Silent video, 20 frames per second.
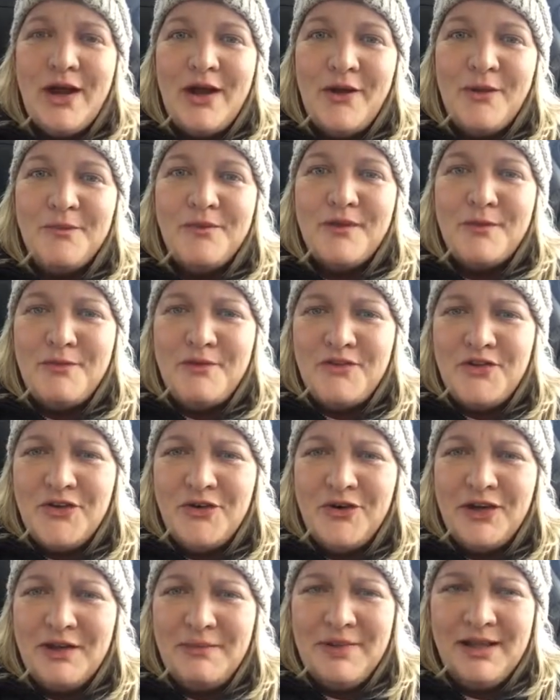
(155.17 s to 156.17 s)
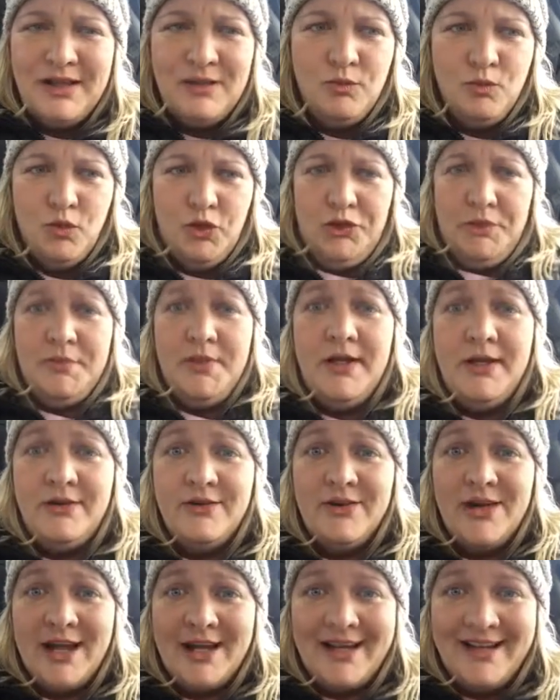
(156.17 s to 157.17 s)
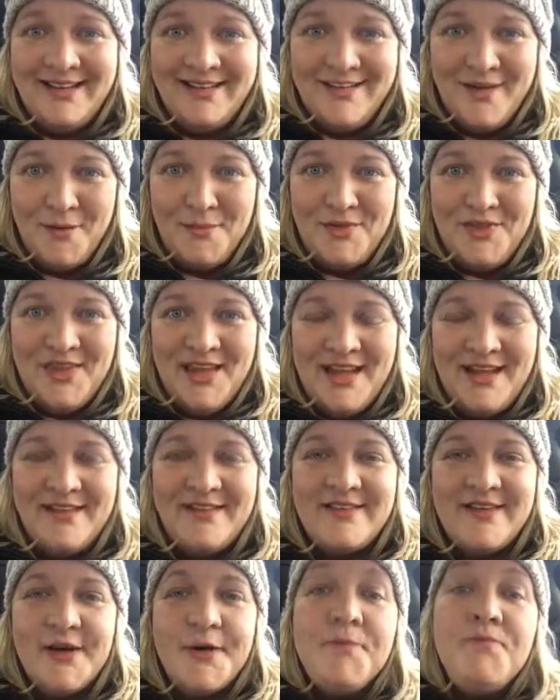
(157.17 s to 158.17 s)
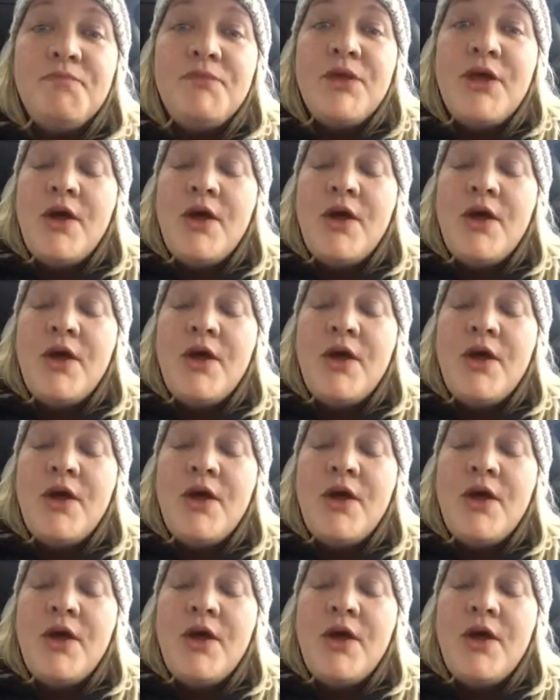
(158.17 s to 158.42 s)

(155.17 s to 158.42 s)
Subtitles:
I hope some of you are going to be like, what do you mean you're not going to tell me the answer?